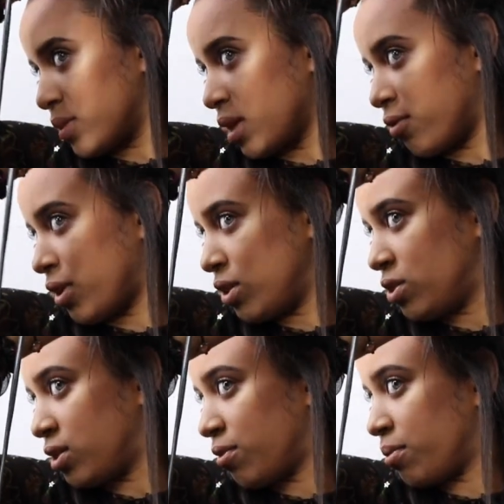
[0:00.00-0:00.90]
if I
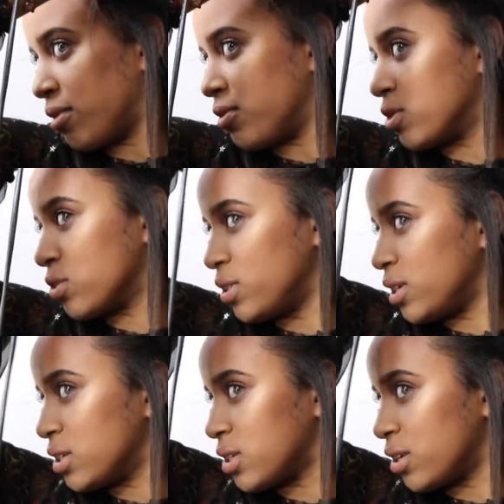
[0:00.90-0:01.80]
use different methods on
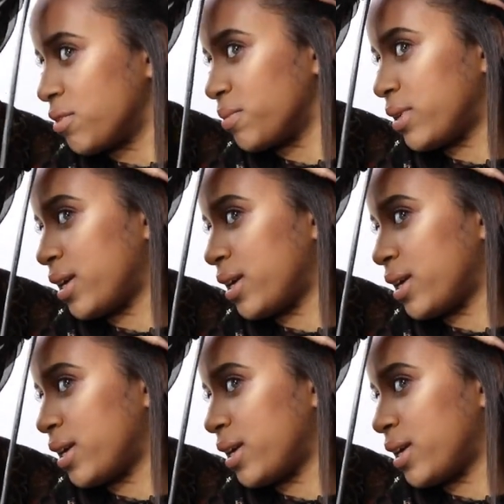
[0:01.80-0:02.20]
each side of my